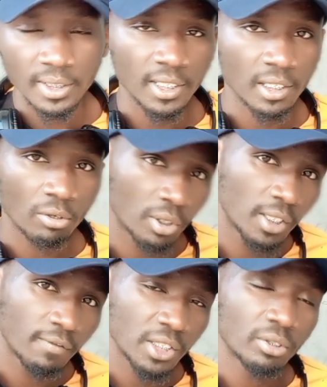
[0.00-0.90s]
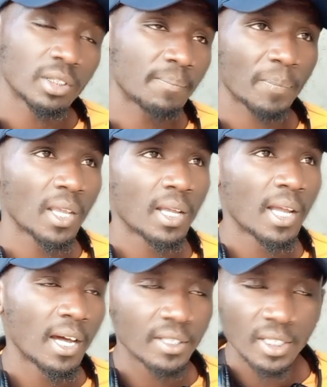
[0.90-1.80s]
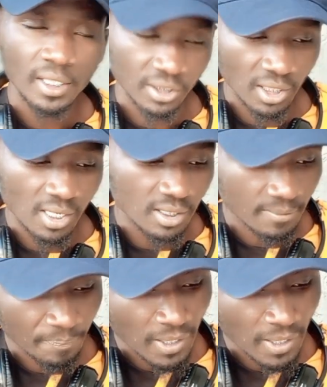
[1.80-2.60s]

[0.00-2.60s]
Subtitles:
the chord inversions, and then the scales.